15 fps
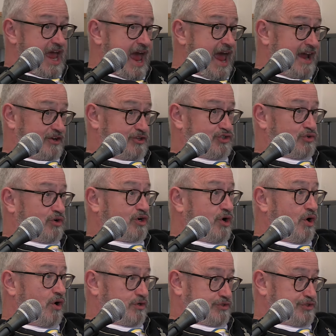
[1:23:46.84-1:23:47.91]
the extra
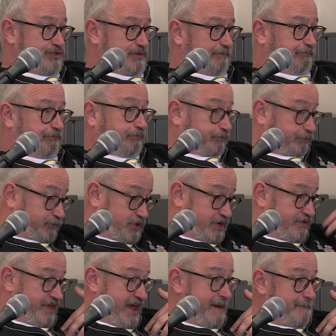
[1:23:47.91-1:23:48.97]
cost
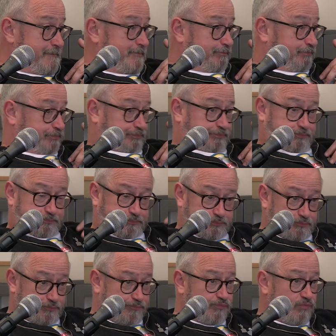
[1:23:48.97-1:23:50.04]
to them
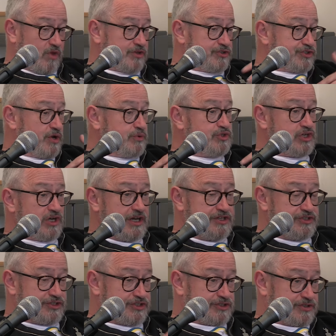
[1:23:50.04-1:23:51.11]

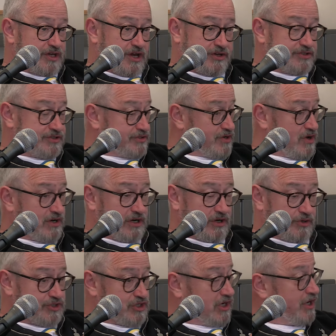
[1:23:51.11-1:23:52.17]
socially uh,
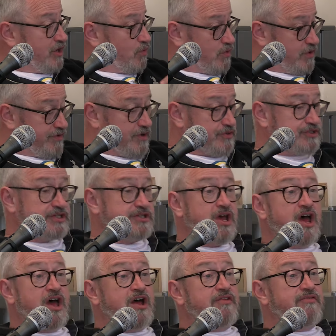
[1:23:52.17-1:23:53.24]
psychologically all of those things
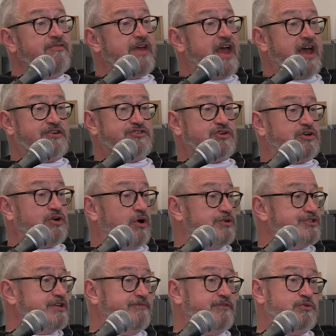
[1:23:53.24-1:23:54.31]
the extra
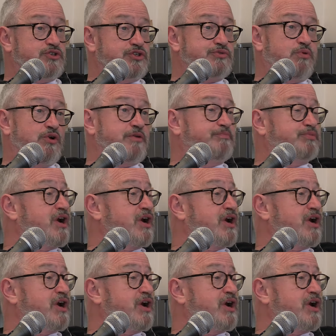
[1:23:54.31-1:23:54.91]
cost, if you just want to